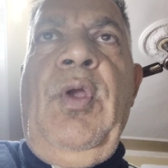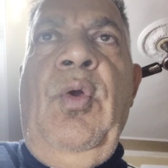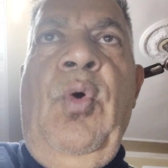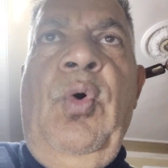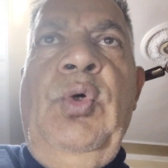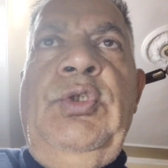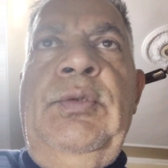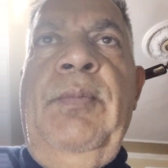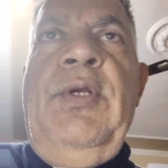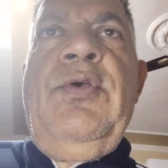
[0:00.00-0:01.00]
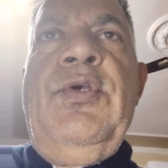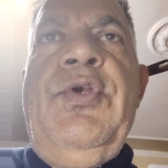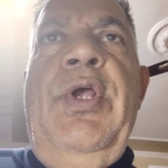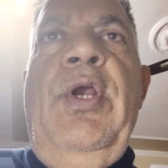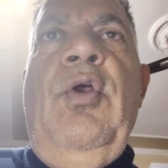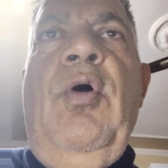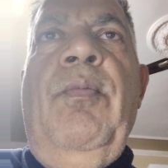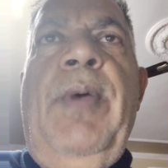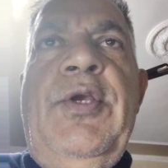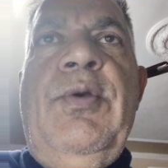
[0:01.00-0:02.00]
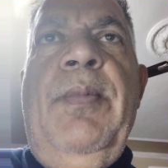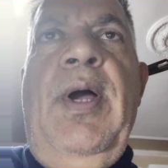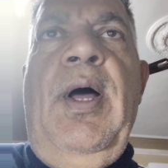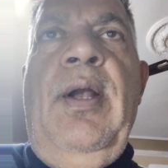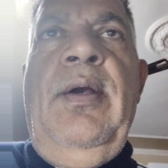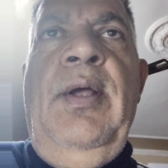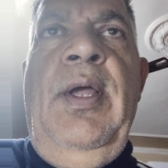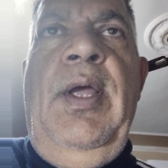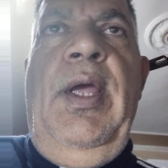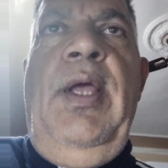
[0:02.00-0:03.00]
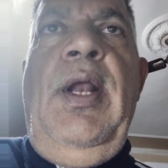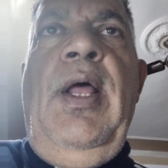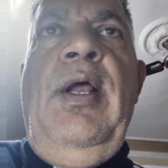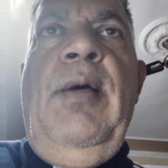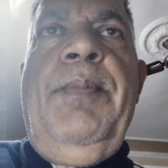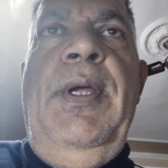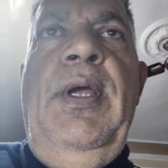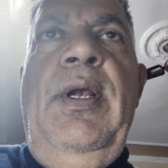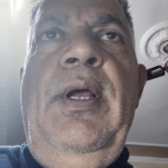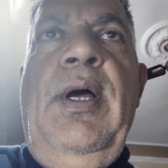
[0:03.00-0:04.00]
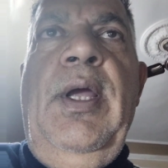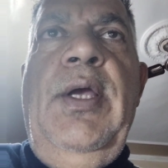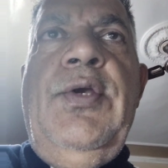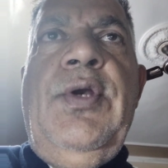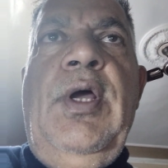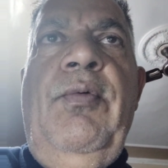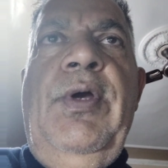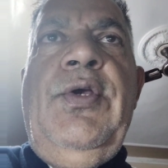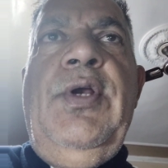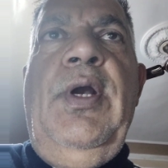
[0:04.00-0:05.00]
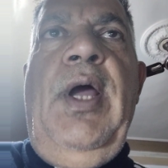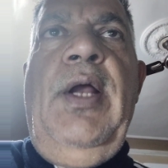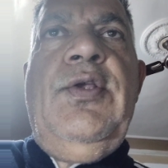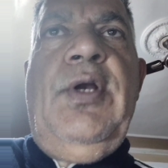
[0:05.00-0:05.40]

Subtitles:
Ghosh versus State of West Bengal, in an appeal against conviction and